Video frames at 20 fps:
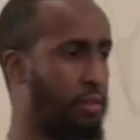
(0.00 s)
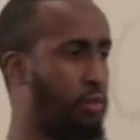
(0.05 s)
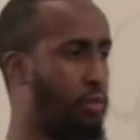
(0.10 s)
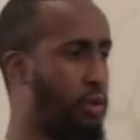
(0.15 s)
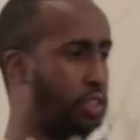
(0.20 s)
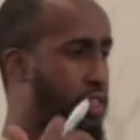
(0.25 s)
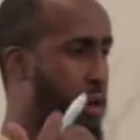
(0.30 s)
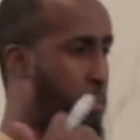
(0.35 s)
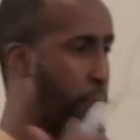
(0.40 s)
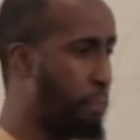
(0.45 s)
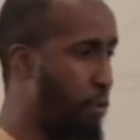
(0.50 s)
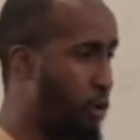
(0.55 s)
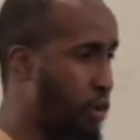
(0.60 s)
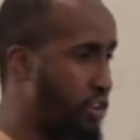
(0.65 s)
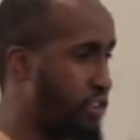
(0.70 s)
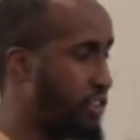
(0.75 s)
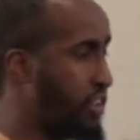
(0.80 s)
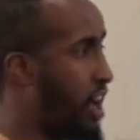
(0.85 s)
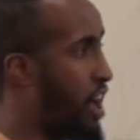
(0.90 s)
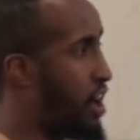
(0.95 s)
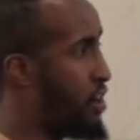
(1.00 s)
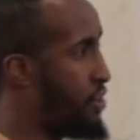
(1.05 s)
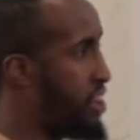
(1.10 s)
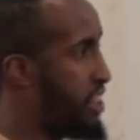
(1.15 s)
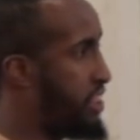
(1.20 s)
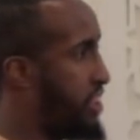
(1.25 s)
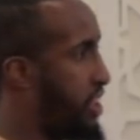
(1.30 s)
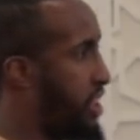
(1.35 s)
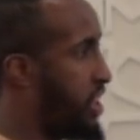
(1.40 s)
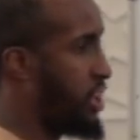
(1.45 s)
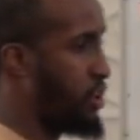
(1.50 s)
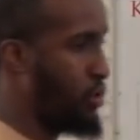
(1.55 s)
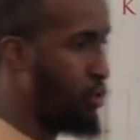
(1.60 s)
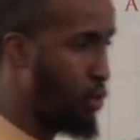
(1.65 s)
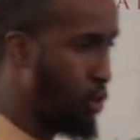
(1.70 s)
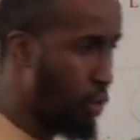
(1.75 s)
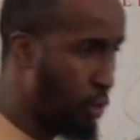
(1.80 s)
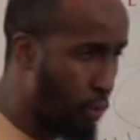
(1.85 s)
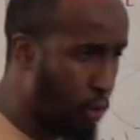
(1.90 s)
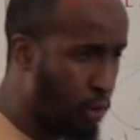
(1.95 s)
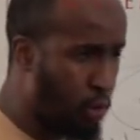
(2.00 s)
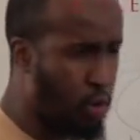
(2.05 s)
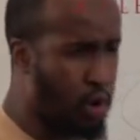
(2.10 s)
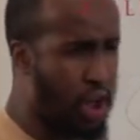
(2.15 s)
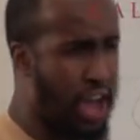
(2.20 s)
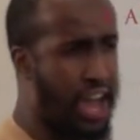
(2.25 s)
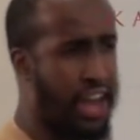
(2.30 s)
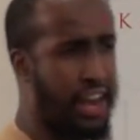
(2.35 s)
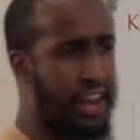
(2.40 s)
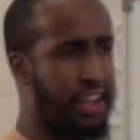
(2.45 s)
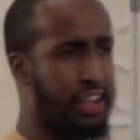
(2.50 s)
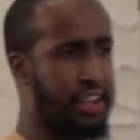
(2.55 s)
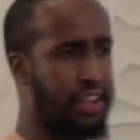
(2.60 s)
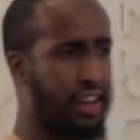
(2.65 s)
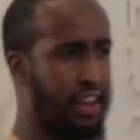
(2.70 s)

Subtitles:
with the books that are written in ulum al-Quran